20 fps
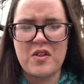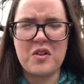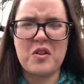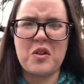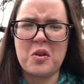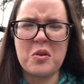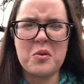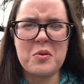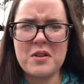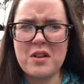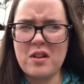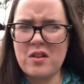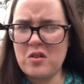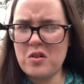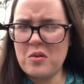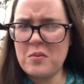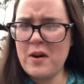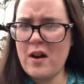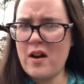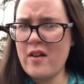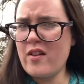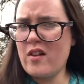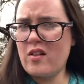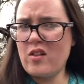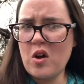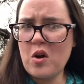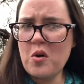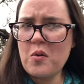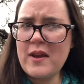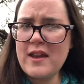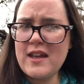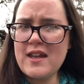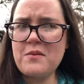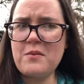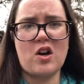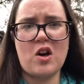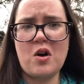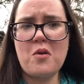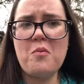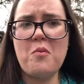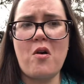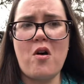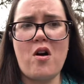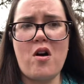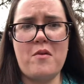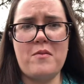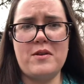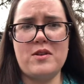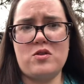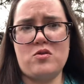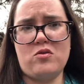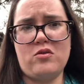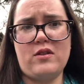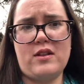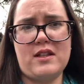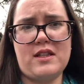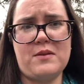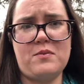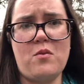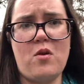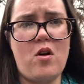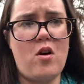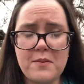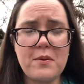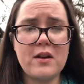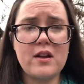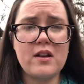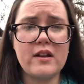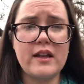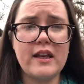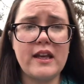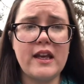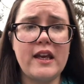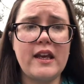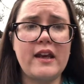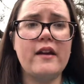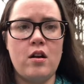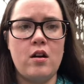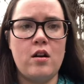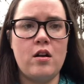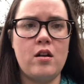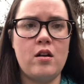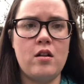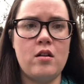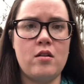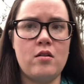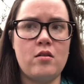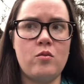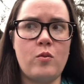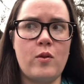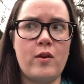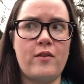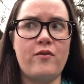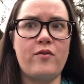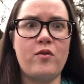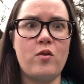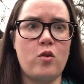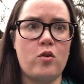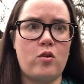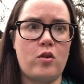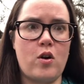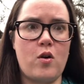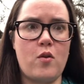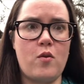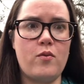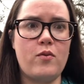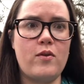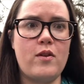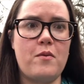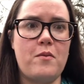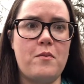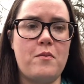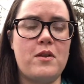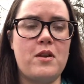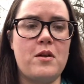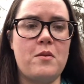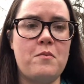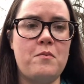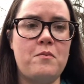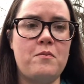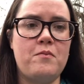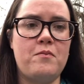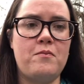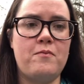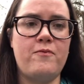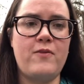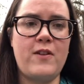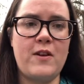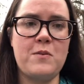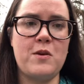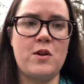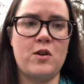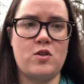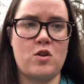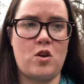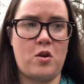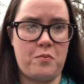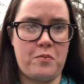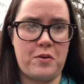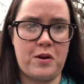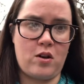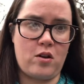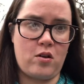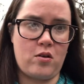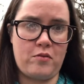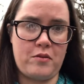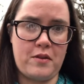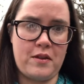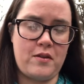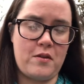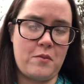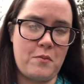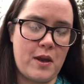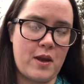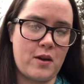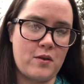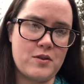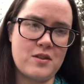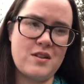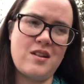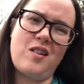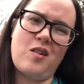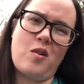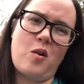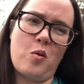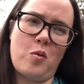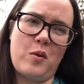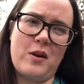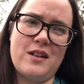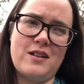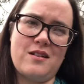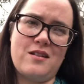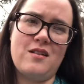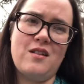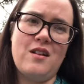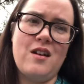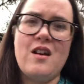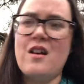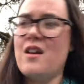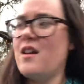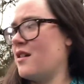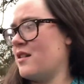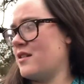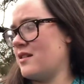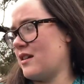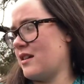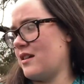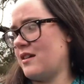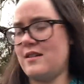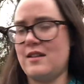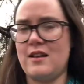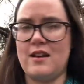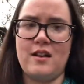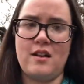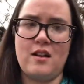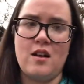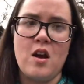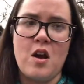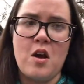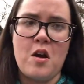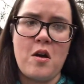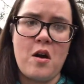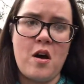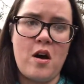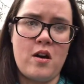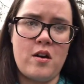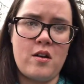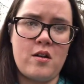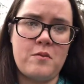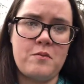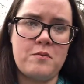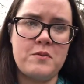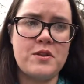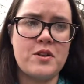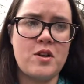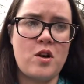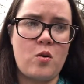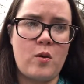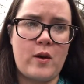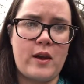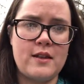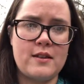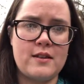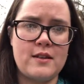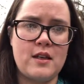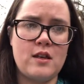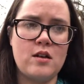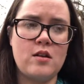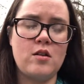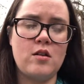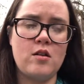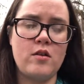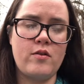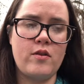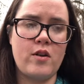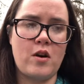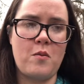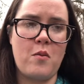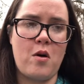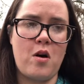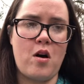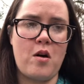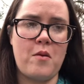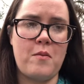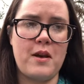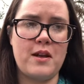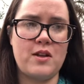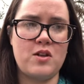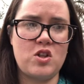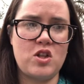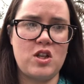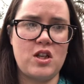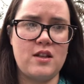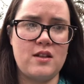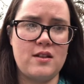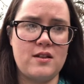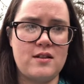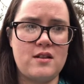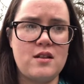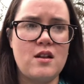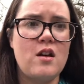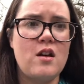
girl was a little bit on the low end. Her mom is really small. Typically, when full grown, the, the females are bigger than the males. Not always, because like I said, um, Zoe is their mom and she is